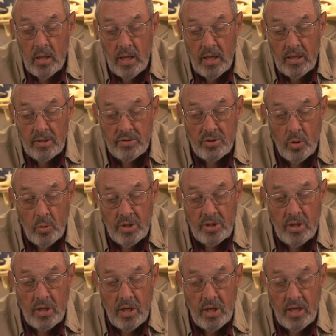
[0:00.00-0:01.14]
And so
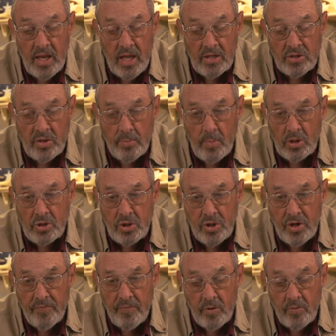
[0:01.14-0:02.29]
it, it has a much
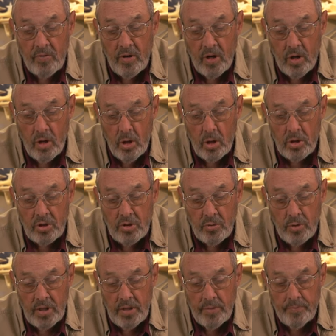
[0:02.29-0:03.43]
different look
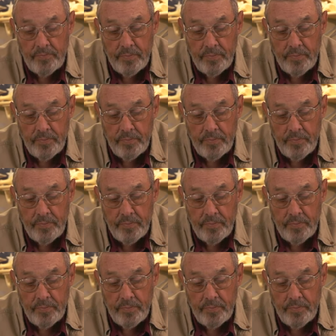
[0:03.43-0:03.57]
to it.